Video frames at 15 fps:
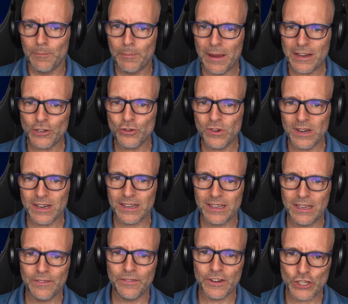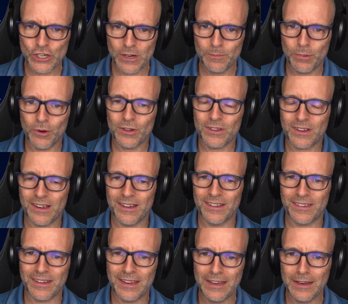Patrick, DeFiChain
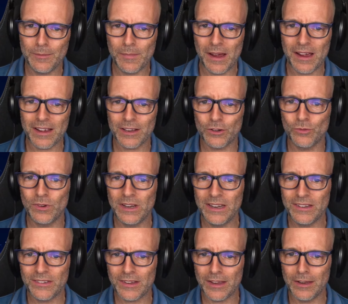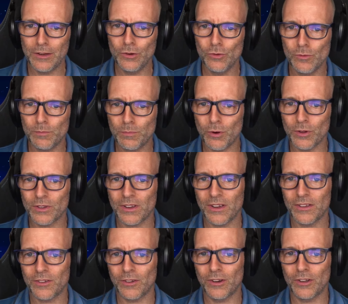Podcast, InTheMarket released a new
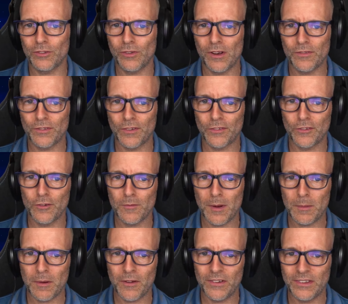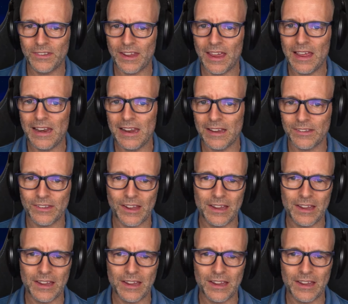podcast on the 12th of November with Aleks.